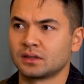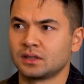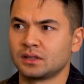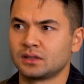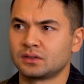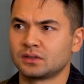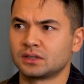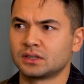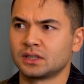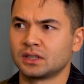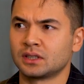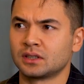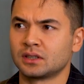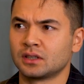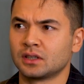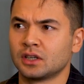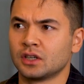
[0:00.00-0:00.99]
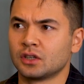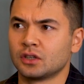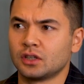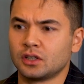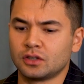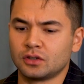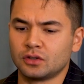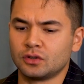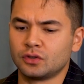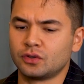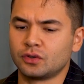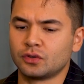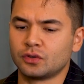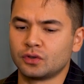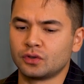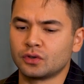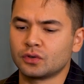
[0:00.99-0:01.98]
Interesting.
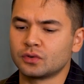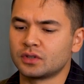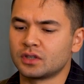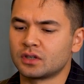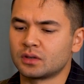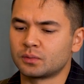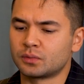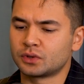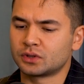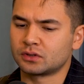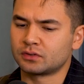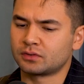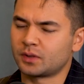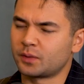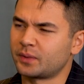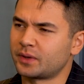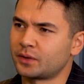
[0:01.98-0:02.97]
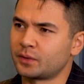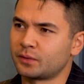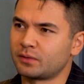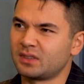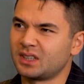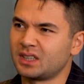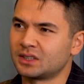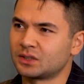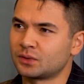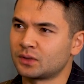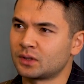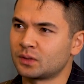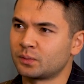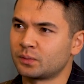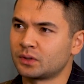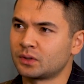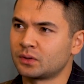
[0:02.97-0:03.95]
Do you know the numbers of how many vegans we
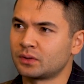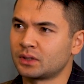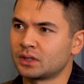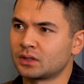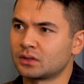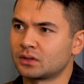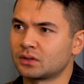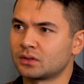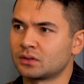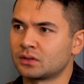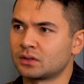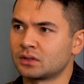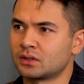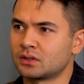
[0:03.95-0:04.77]
are, by the way? Or